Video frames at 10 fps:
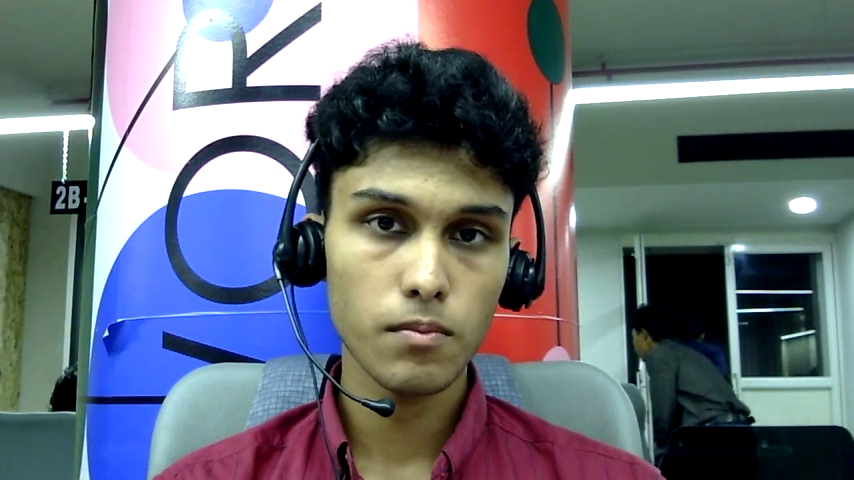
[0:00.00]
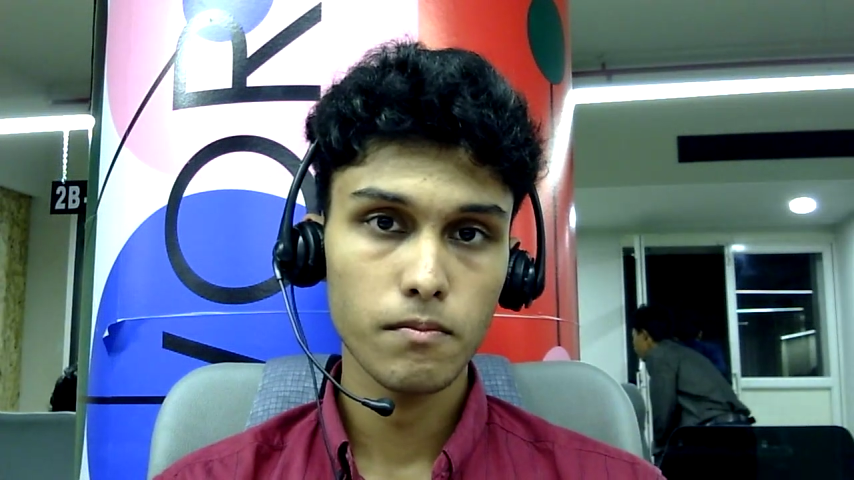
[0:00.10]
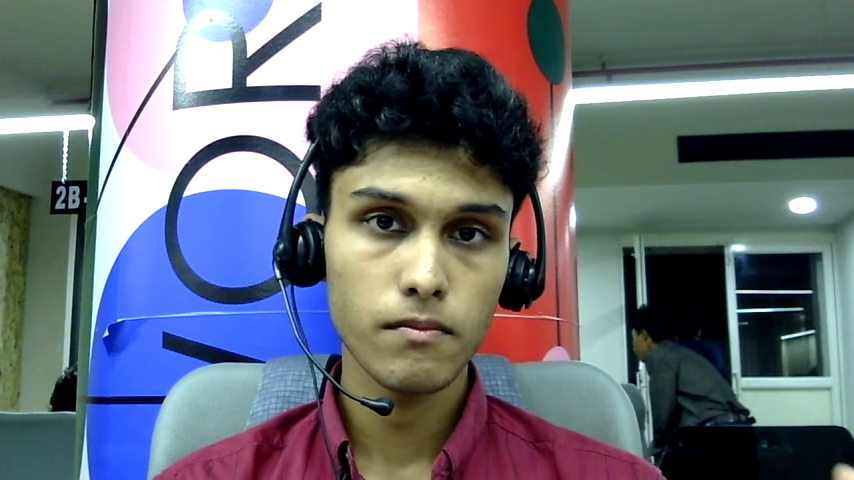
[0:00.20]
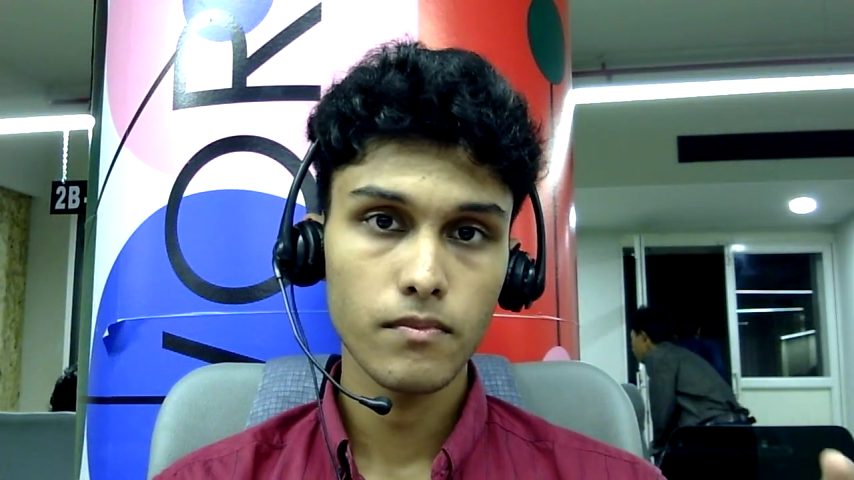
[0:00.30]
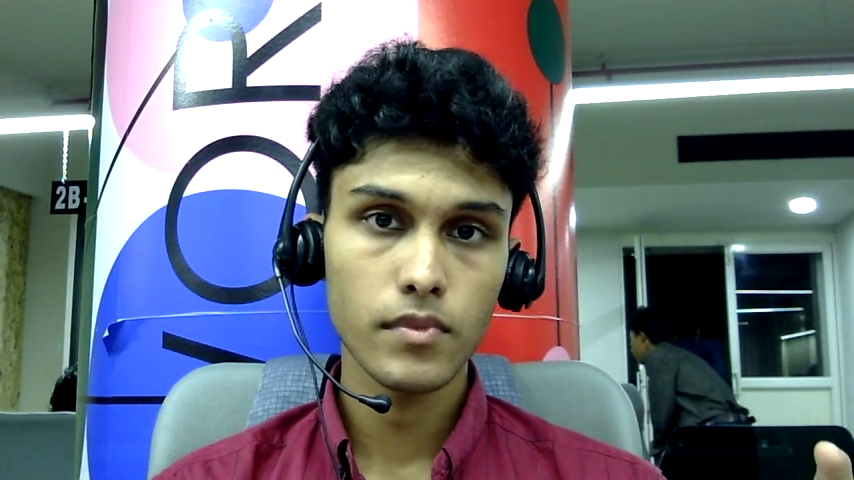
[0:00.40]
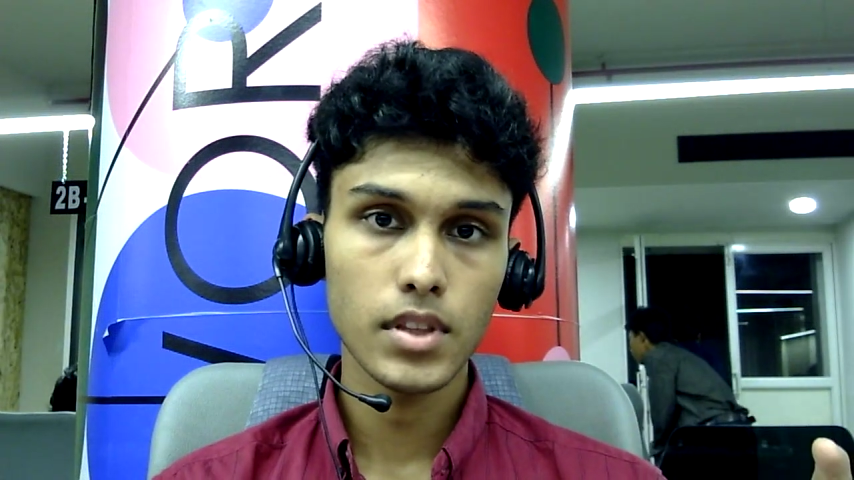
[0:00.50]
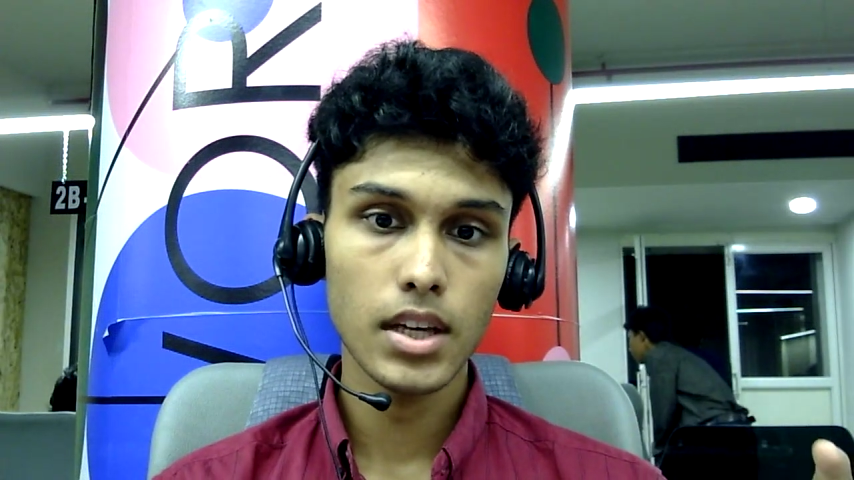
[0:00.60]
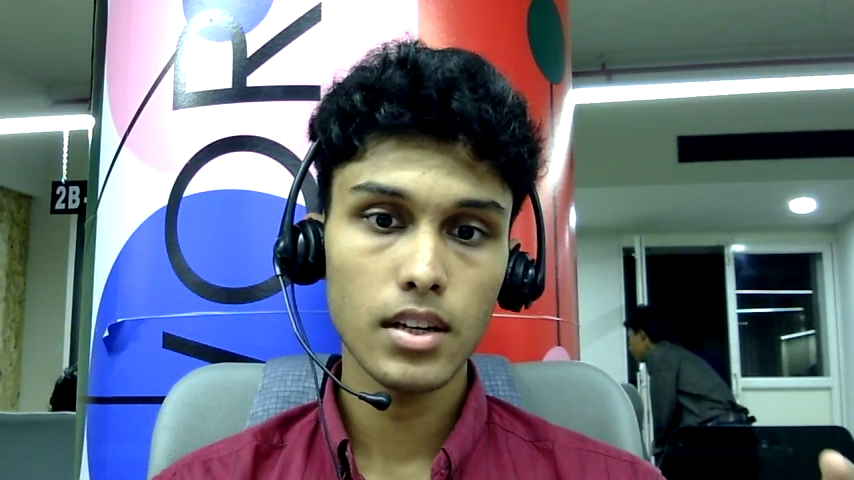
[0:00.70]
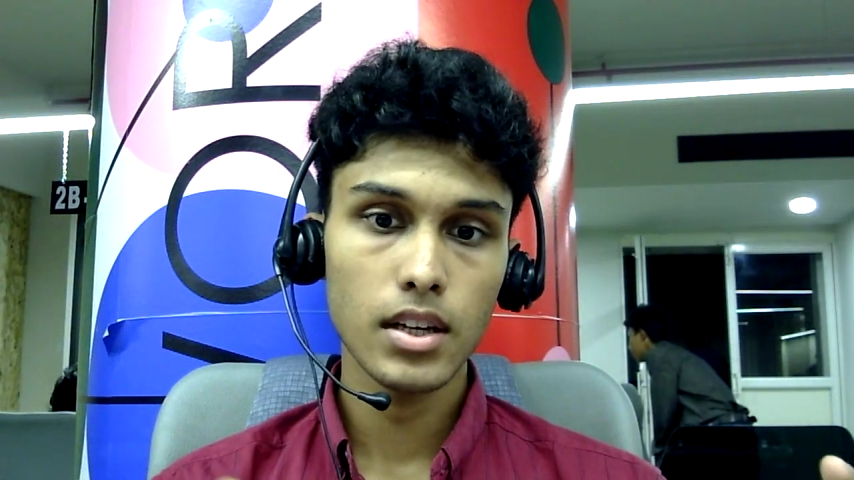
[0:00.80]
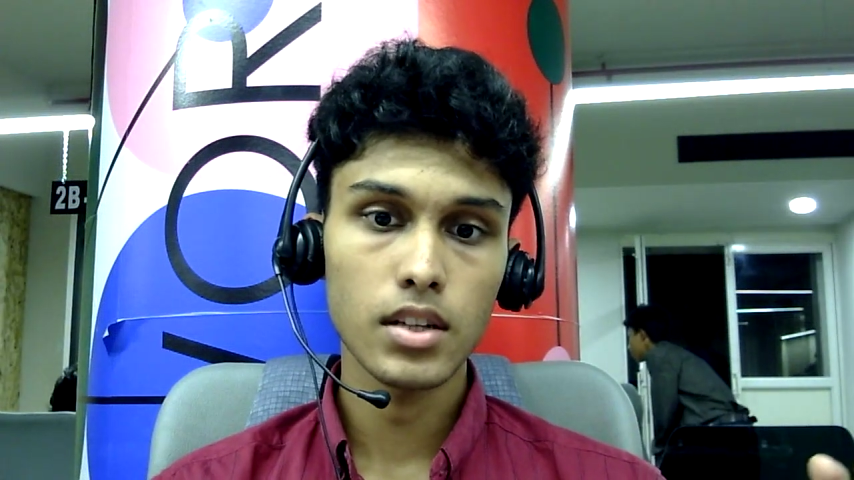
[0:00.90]
then it
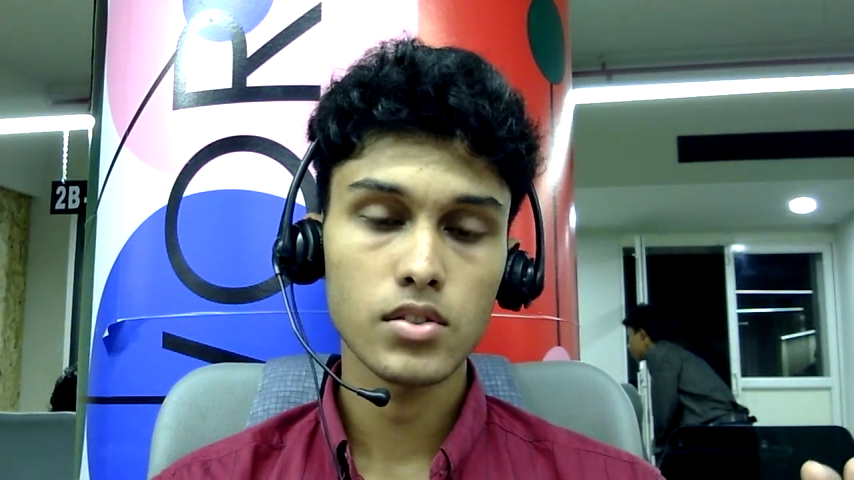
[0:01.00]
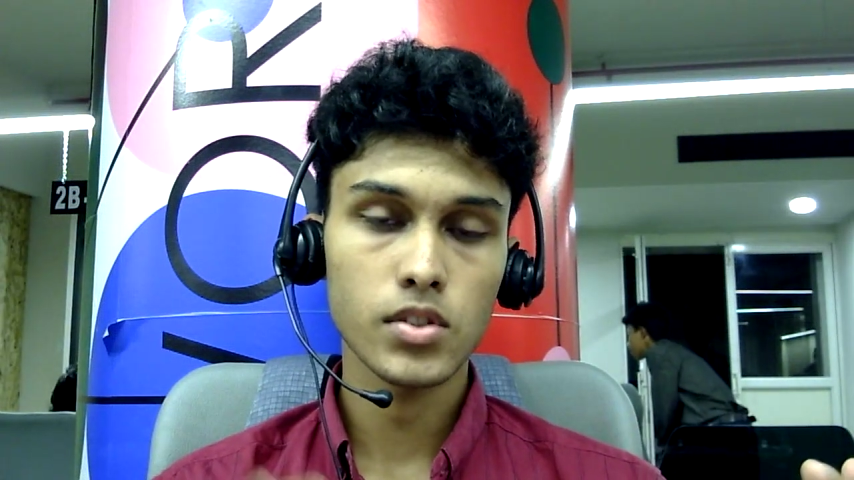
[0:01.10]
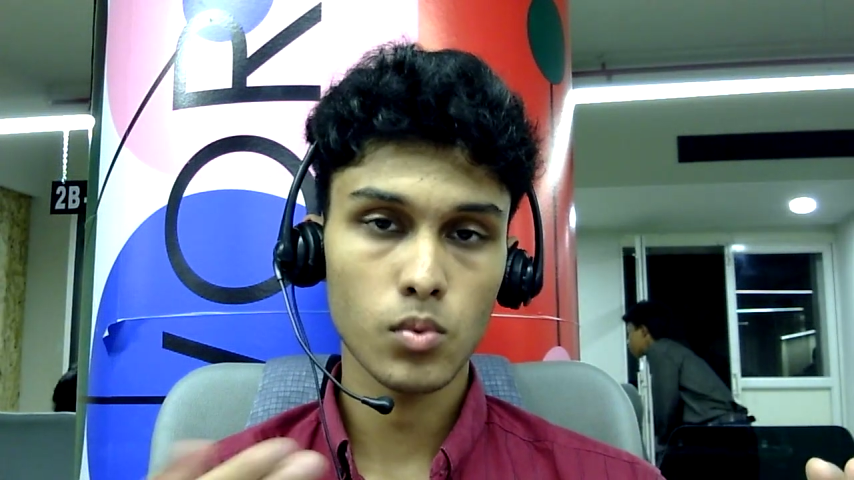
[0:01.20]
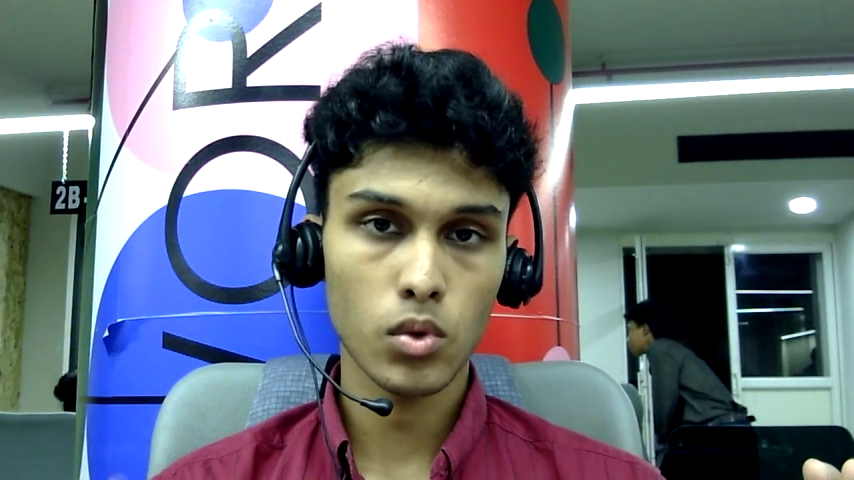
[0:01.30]
is rewarded,